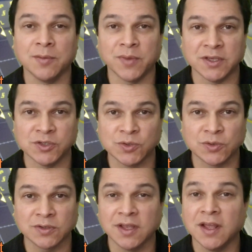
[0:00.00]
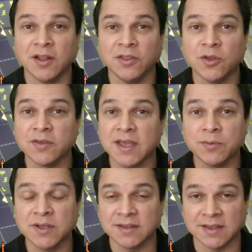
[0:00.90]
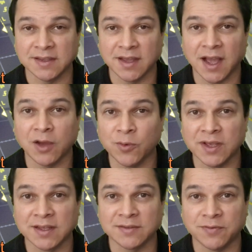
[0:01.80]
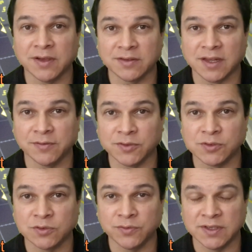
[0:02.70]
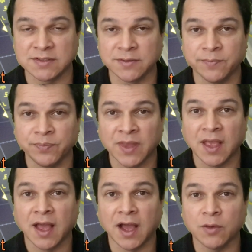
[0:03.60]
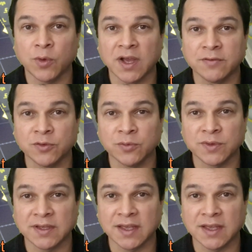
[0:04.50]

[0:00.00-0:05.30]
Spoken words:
And by sure not every day I will get 5 telephones to fix. I will have to